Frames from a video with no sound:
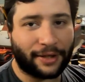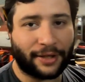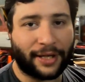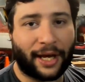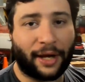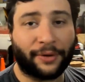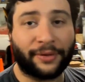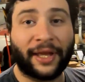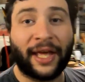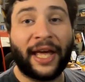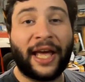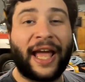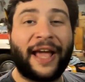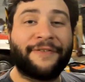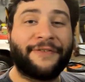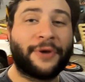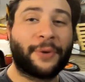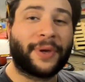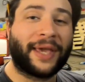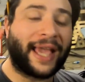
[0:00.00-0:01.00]
good health.
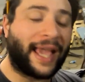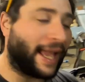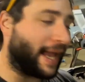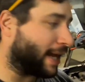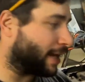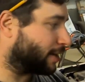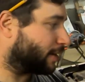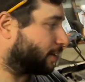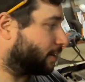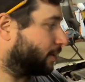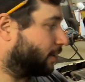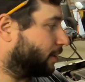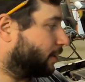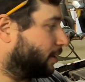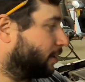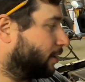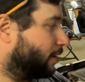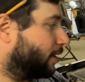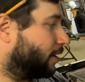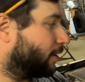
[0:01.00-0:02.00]
If you can,
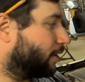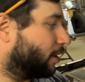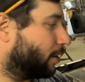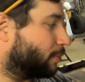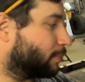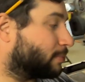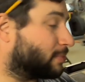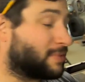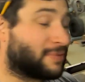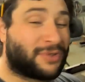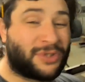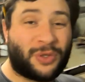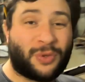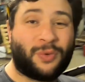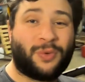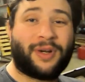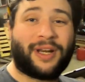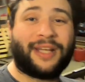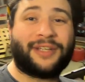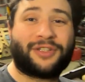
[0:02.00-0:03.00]
you know, do
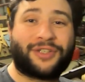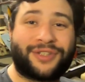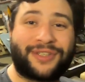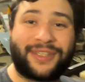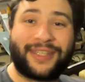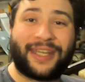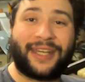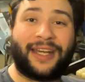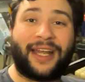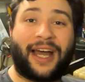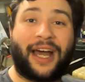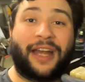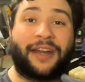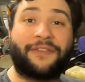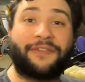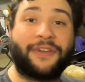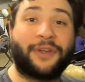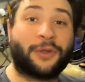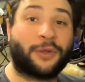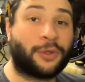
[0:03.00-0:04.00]
what I just did on a
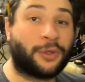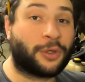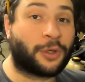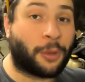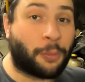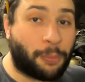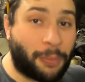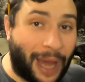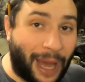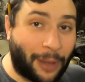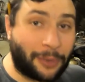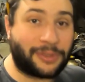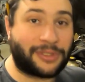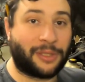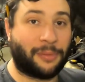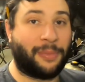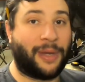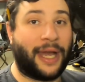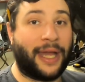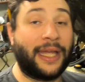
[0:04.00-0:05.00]
vehicle you're about
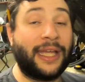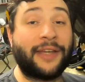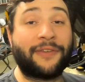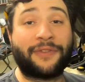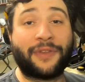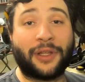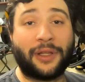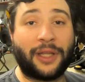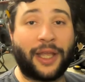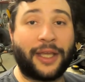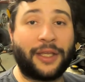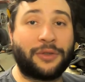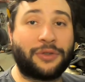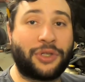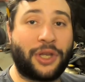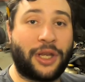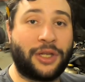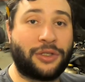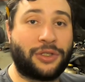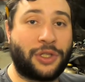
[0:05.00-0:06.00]
to buy. If they'll let you
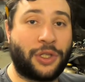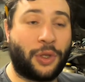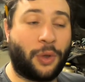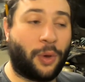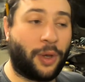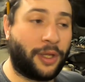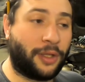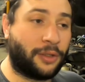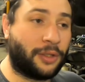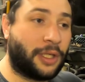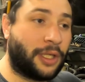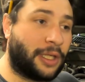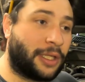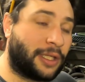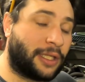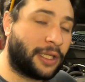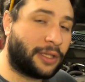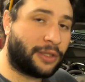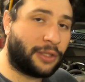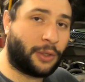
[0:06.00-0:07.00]
change the oil,
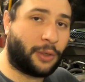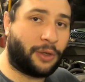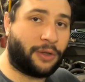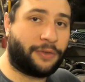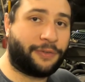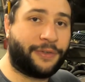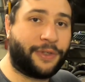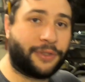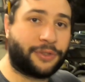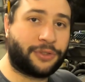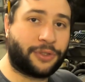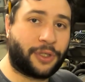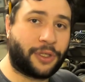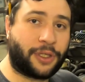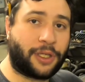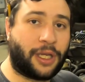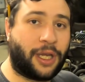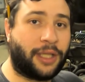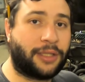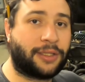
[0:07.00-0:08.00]
get the oil filter,
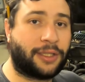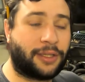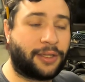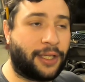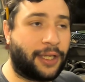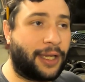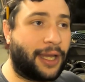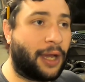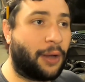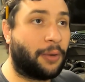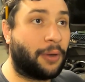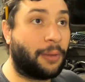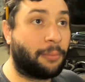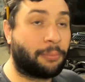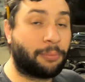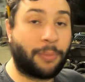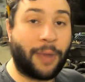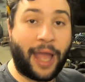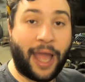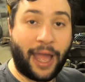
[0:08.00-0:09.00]
cut the thing out,
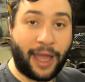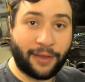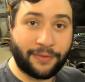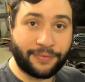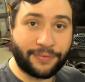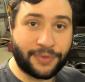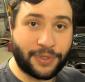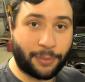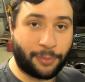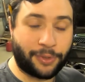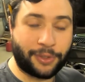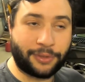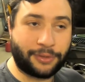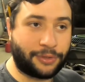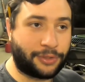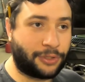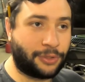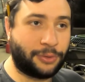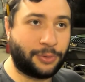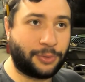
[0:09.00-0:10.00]
have someone
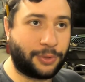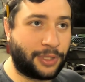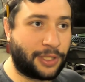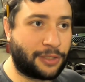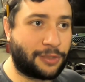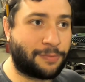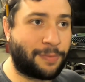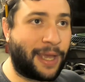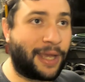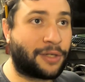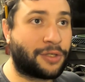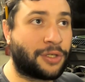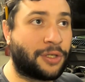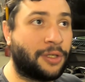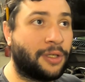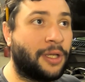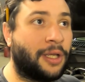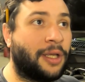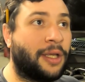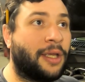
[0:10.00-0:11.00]
do an
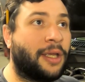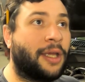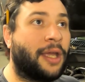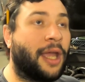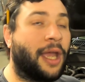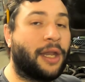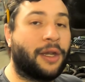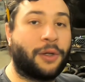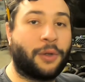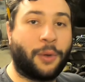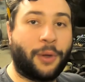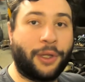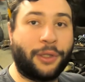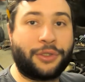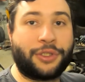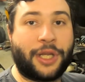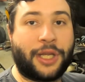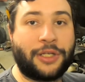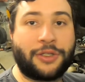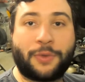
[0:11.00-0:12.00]
inspection and an oil
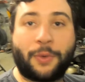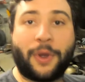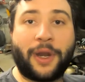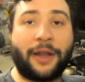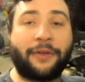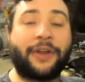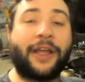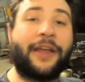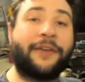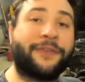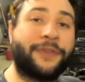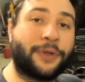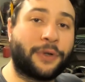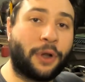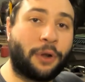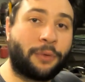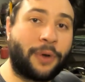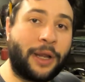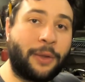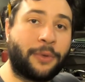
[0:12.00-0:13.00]
change, whatever. If they're
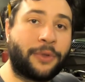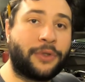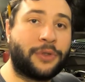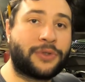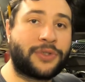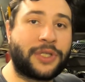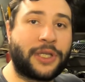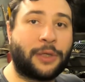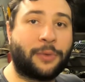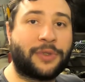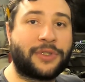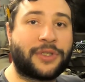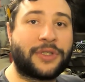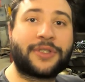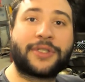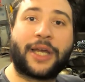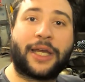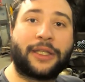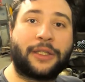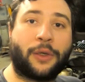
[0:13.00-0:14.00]
all right with you seeing what's
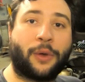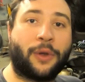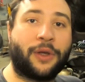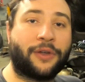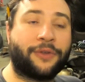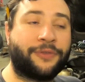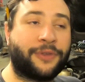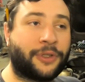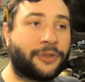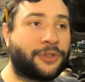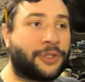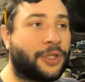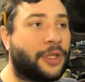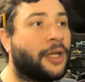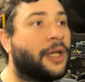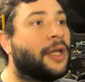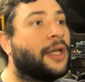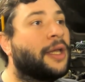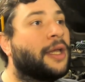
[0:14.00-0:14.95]
inside the oil filter,